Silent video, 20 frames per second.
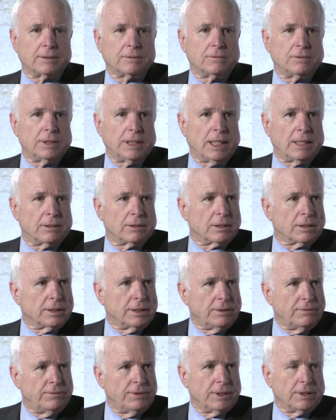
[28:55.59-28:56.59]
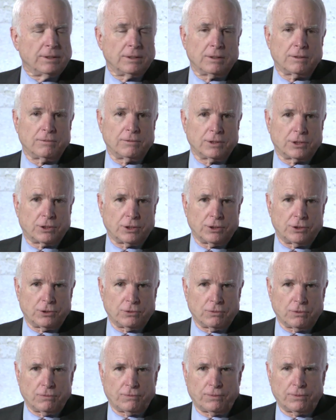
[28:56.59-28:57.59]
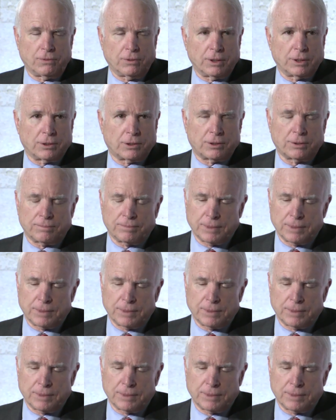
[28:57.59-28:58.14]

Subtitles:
without leaving a residual force.